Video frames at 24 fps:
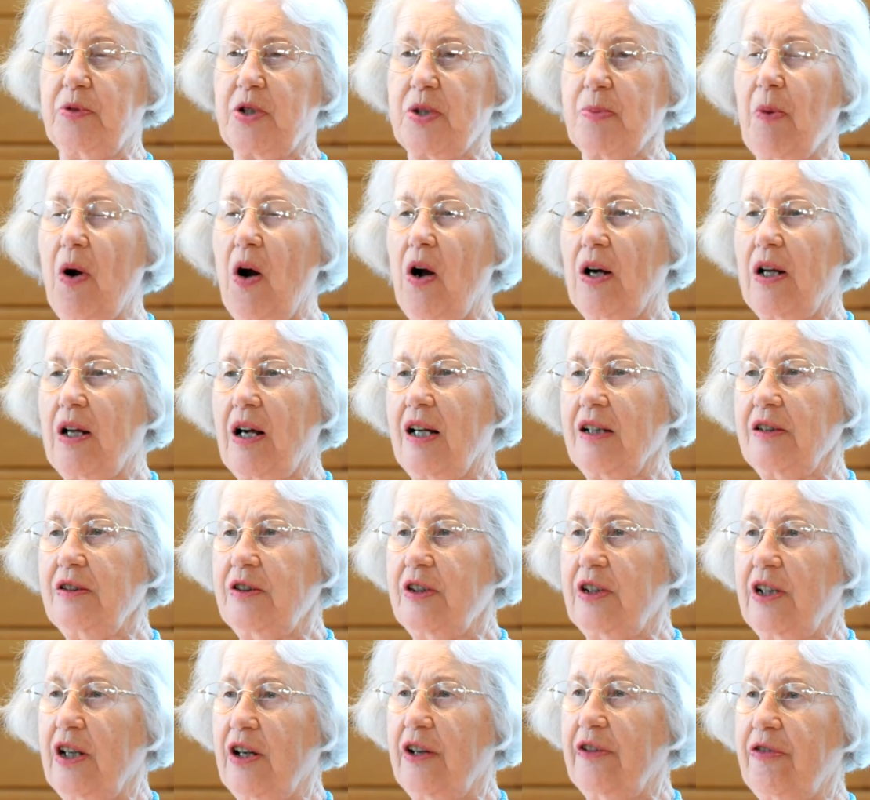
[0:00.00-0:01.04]
small
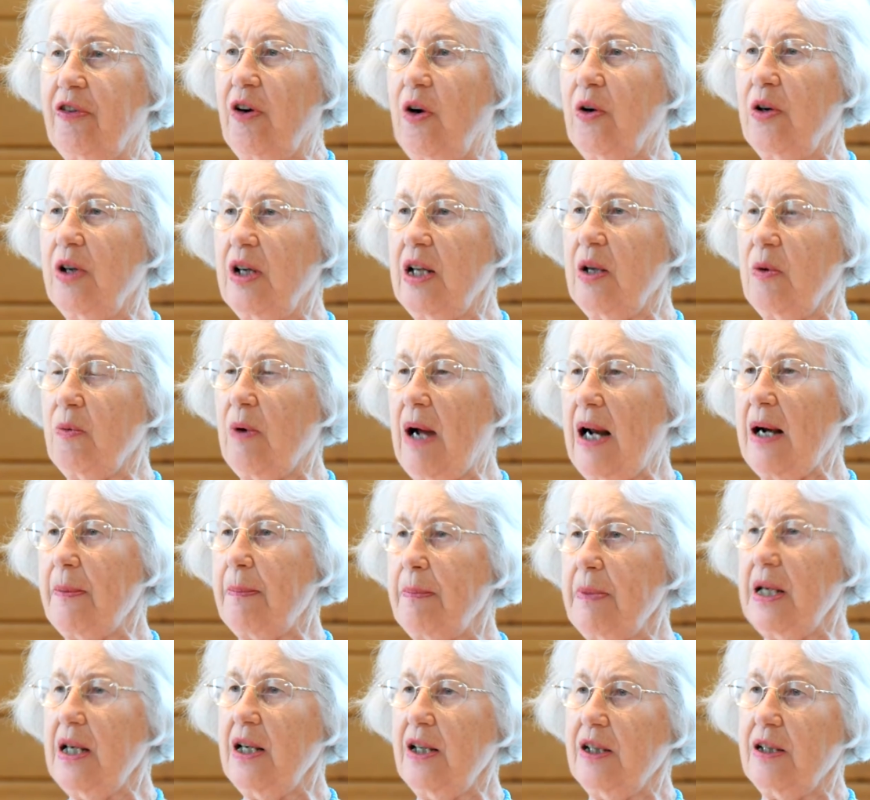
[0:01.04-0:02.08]
country of only
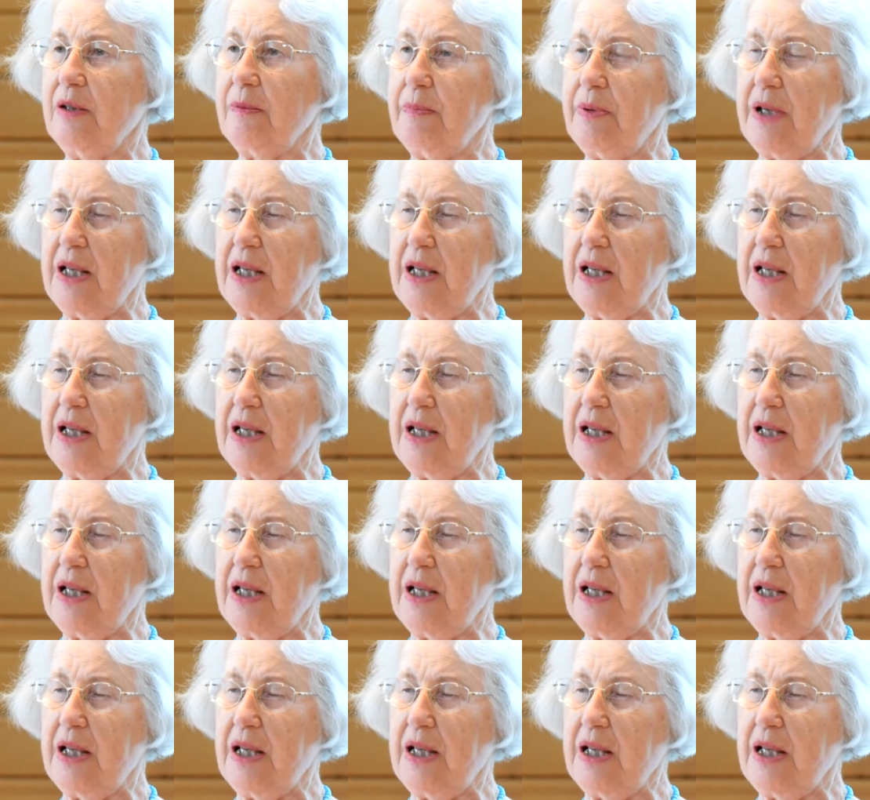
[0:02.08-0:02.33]
1 million